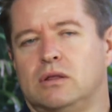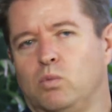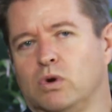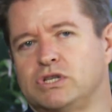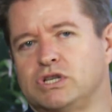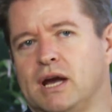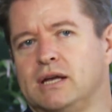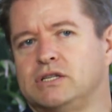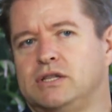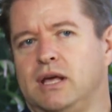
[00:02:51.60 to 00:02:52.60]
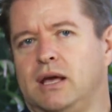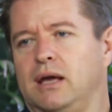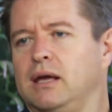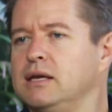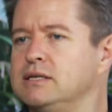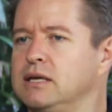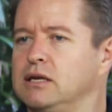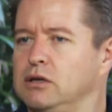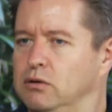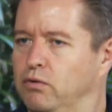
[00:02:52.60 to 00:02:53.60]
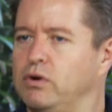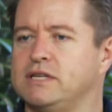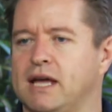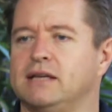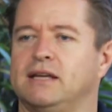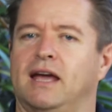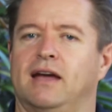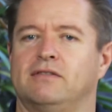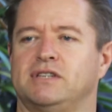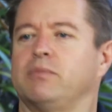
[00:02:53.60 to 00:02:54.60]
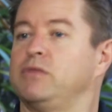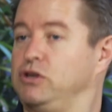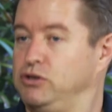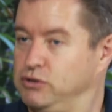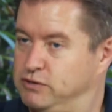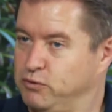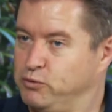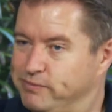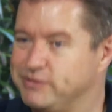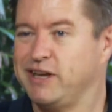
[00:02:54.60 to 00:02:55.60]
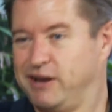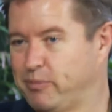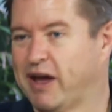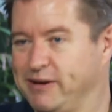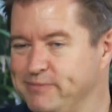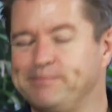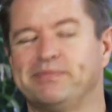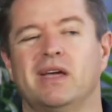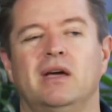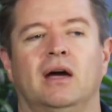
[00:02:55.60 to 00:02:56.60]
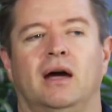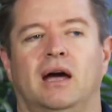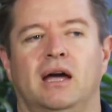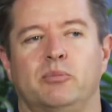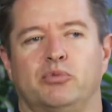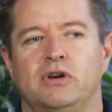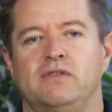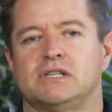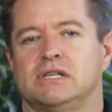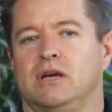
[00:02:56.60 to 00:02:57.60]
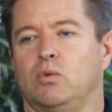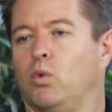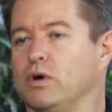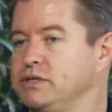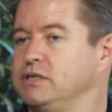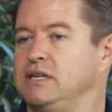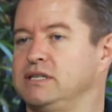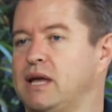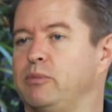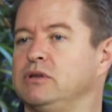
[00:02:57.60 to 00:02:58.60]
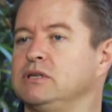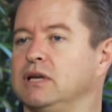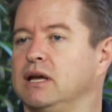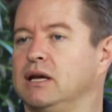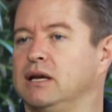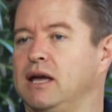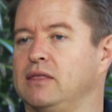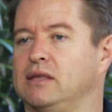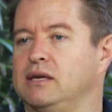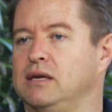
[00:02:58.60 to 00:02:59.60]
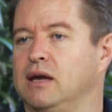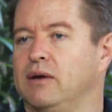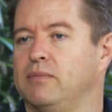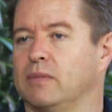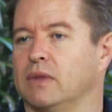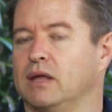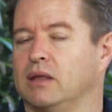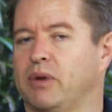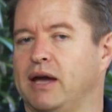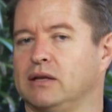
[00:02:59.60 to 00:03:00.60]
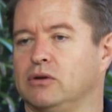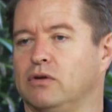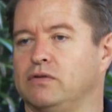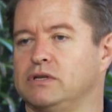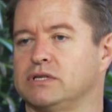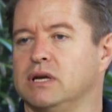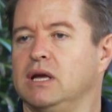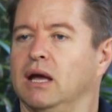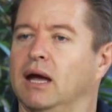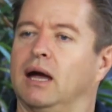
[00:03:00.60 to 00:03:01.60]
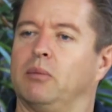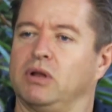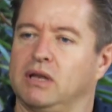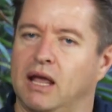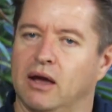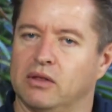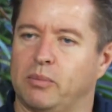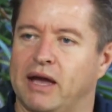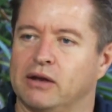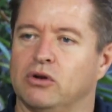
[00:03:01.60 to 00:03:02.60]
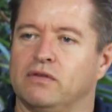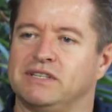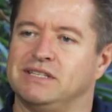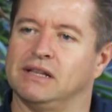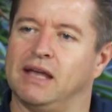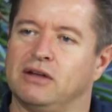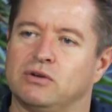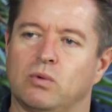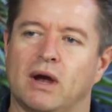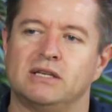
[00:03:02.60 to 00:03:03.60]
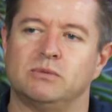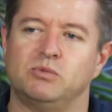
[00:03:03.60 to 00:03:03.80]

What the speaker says: What's changed there is that you always had to have something useful to get a patent. Previously it wasn't examined at the Patent Office, but now the Patent Office is allowed to raise